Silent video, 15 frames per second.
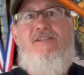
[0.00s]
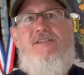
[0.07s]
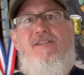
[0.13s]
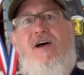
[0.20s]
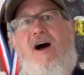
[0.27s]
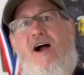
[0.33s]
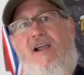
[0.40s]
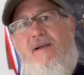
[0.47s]

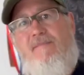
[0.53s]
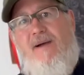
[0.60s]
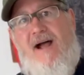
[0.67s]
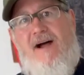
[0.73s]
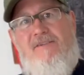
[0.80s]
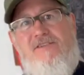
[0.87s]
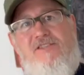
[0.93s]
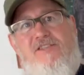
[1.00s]
talk
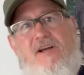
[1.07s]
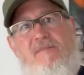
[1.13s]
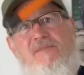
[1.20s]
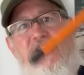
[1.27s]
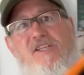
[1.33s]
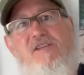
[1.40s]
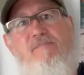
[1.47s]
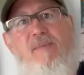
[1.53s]
about some
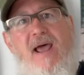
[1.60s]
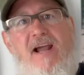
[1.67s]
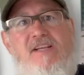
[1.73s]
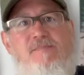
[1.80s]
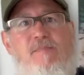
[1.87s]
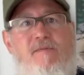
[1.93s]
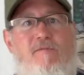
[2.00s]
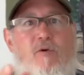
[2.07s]
specs
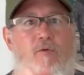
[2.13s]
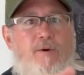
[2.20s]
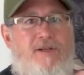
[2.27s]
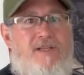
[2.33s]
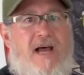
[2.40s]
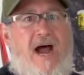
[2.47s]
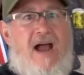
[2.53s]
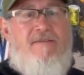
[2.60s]
before we
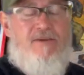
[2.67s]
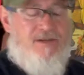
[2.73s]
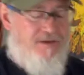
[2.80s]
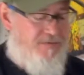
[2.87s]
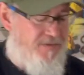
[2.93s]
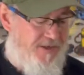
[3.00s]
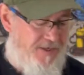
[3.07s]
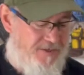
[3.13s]
dive into
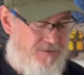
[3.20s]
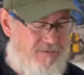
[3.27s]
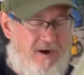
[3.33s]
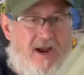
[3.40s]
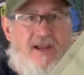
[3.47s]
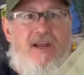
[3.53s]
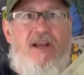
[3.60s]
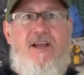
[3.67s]
things,
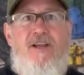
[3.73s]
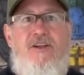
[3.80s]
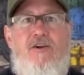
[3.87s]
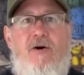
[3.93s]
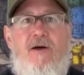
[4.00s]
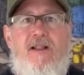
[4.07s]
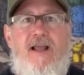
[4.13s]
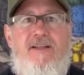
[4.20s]
right? You know,
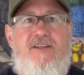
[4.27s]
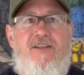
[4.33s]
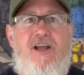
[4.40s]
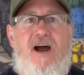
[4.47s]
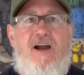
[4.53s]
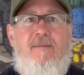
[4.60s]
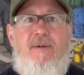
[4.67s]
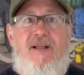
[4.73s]
I like to
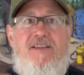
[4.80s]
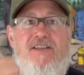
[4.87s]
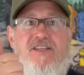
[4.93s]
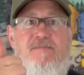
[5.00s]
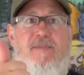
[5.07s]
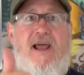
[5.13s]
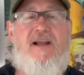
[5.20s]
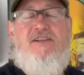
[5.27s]
talk about the
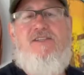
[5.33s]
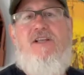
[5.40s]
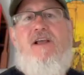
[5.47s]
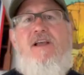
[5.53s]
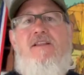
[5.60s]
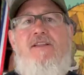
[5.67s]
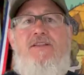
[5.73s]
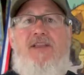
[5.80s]
specs,
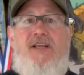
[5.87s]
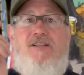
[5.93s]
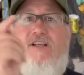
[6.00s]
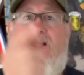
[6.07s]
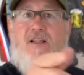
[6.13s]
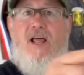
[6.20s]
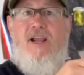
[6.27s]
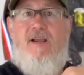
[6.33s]
the things I
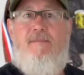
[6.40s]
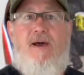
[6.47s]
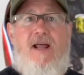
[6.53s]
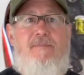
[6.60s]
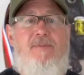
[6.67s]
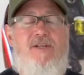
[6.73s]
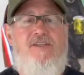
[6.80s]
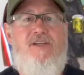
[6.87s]
like about
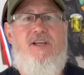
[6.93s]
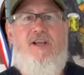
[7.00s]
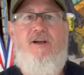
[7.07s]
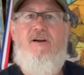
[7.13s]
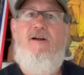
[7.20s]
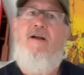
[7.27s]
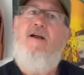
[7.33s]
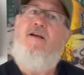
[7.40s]
a piece of
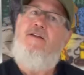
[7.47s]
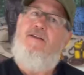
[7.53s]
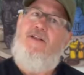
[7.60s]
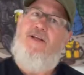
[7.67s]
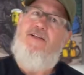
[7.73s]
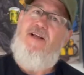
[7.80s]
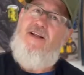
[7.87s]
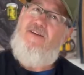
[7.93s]
gear, the
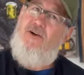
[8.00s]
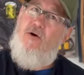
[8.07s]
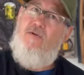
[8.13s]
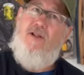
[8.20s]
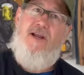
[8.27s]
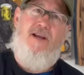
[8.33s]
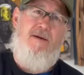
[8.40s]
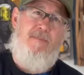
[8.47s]
things I don't
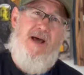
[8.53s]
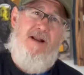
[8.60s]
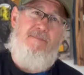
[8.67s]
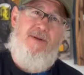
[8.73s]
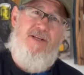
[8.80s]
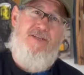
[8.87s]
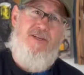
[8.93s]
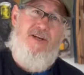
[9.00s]
like about a
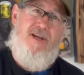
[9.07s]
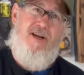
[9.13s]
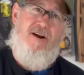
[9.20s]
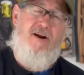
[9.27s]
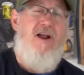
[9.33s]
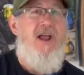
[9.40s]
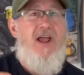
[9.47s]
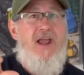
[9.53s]
piece of
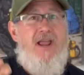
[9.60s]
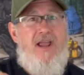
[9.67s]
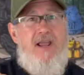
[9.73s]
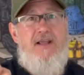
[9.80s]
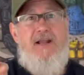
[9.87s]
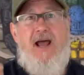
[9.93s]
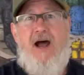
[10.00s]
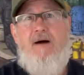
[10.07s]
gear,
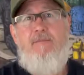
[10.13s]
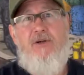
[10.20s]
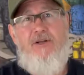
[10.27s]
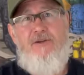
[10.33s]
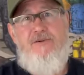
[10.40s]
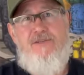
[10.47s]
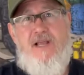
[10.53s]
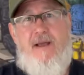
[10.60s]
and how I'm gonna
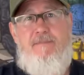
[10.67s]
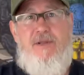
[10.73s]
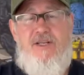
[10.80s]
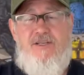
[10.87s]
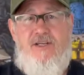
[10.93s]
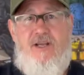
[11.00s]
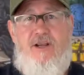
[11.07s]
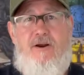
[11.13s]
use that
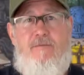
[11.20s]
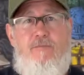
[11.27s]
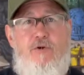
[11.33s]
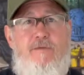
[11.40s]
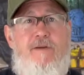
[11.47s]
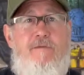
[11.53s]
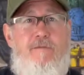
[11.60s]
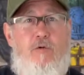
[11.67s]
piece of gear
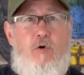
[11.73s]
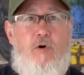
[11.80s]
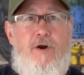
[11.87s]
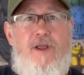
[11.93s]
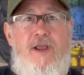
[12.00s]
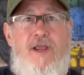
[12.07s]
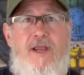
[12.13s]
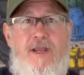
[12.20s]
moving
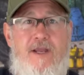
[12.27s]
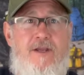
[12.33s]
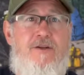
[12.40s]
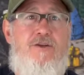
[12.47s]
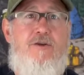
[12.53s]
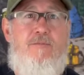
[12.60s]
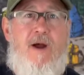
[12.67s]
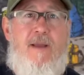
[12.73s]
forward
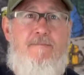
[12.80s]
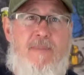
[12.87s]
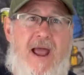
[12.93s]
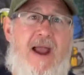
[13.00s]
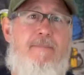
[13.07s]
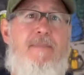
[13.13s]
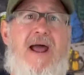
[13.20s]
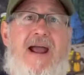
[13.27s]
into my
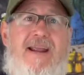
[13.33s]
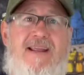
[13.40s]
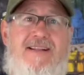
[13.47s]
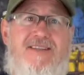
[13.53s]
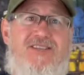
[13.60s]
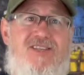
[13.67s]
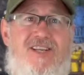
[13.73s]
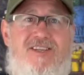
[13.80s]

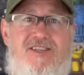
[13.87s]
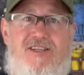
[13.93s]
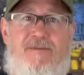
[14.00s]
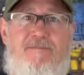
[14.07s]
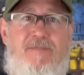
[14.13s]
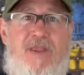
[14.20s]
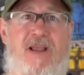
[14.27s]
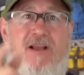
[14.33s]
backpacking
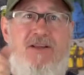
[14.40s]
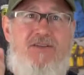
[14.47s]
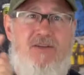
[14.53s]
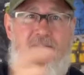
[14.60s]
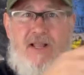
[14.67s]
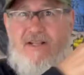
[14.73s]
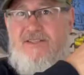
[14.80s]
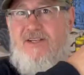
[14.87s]
system. So
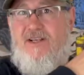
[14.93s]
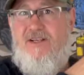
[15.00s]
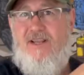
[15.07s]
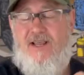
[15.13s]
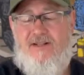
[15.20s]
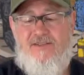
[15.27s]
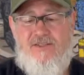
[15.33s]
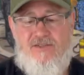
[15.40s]
let's
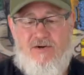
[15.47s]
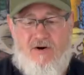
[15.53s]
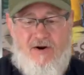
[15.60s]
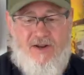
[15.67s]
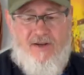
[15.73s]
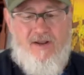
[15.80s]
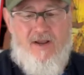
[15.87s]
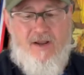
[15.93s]
get
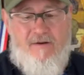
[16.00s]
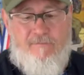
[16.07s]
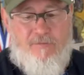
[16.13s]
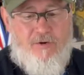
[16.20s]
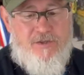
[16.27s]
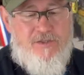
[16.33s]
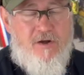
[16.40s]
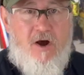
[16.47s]
started.
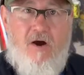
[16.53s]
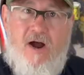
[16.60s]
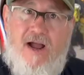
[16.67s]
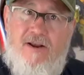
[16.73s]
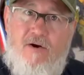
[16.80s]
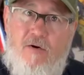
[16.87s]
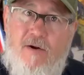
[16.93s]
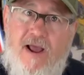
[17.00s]
First of all, I
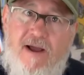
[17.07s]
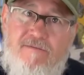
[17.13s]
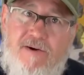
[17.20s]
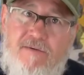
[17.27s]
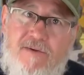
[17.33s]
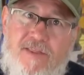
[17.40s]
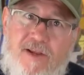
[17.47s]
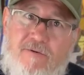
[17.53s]
don't have
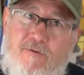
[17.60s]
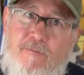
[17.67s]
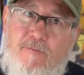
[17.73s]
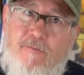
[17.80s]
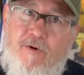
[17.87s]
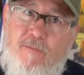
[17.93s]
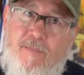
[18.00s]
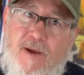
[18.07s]
everything
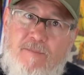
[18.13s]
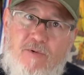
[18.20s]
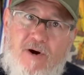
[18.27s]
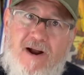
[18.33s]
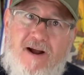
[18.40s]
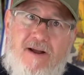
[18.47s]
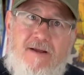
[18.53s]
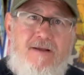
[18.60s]

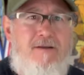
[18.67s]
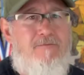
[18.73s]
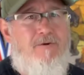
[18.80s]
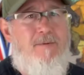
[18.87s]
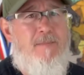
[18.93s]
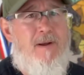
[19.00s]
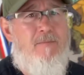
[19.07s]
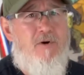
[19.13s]

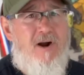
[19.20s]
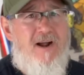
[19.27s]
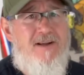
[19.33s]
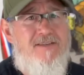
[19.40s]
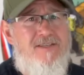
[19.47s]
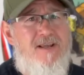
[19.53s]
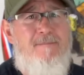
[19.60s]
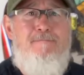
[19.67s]

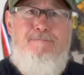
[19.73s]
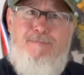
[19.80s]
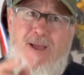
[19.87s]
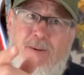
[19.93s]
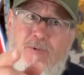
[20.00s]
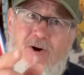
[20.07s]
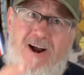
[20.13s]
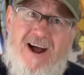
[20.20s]
memorized.
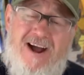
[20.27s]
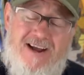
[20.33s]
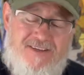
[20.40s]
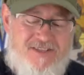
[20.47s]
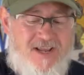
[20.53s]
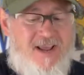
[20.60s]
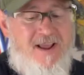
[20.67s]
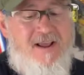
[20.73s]

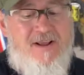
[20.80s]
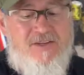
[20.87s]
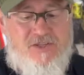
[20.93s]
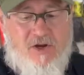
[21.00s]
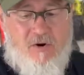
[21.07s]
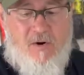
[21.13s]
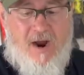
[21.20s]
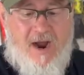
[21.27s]

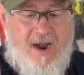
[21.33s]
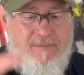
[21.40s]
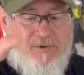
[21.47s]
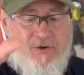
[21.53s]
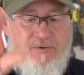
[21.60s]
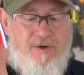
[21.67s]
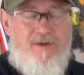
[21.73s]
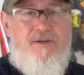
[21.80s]
So I'm
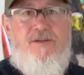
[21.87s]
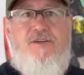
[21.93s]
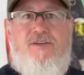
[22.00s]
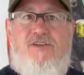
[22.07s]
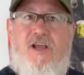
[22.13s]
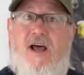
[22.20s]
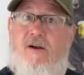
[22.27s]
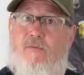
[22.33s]
going to
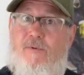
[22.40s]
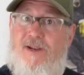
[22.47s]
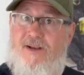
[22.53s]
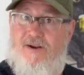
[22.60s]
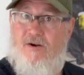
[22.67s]
just kind of read it